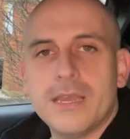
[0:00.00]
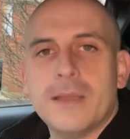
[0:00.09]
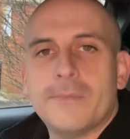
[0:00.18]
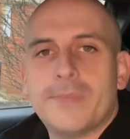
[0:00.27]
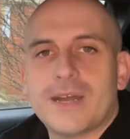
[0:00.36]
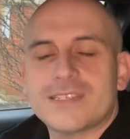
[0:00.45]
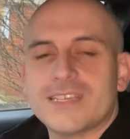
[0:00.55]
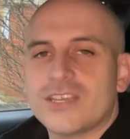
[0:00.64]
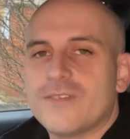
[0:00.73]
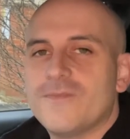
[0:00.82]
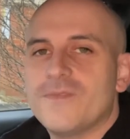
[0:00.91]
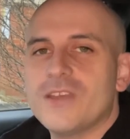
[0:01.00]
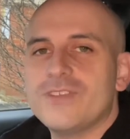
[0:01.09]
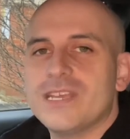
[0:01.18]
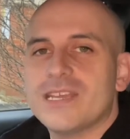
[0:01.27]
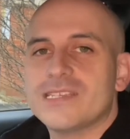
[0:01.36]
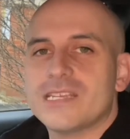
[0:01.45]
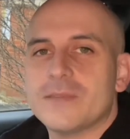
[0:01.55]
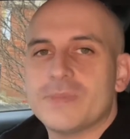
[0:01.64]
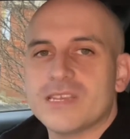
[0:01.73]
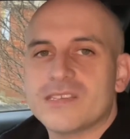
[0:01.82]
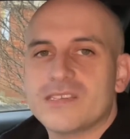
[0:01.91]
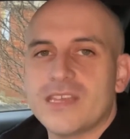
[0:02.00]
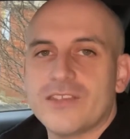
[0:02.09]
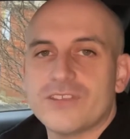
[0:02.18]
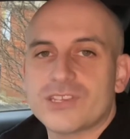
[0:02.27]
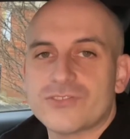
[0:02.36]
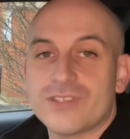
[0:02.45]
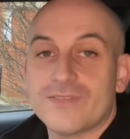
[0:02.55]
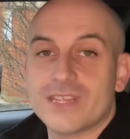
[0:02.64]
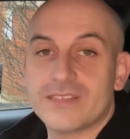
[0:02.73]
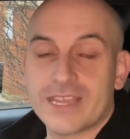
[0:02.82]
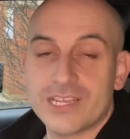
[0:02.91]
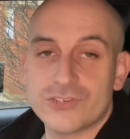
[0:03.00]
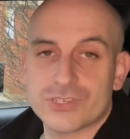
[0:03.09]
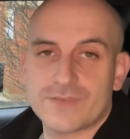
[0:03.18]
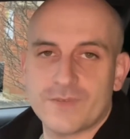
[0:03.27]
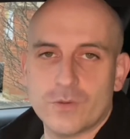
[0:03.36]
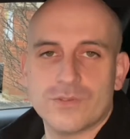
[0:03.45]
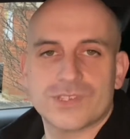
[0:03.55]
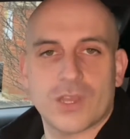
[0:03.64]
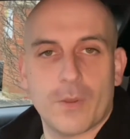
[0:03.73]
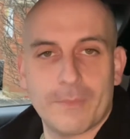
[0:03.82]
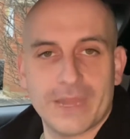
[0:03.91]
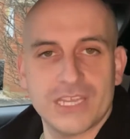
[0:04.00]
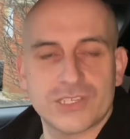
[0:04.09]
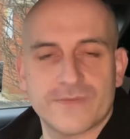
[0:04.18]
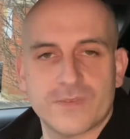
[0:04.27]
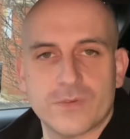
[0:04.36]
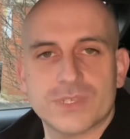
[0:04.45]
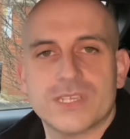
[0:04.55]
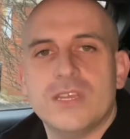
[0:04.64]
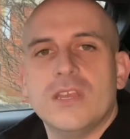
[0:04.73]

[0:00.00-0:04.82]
but it could very easily be a serious or even a dangerous fault, so a major fault,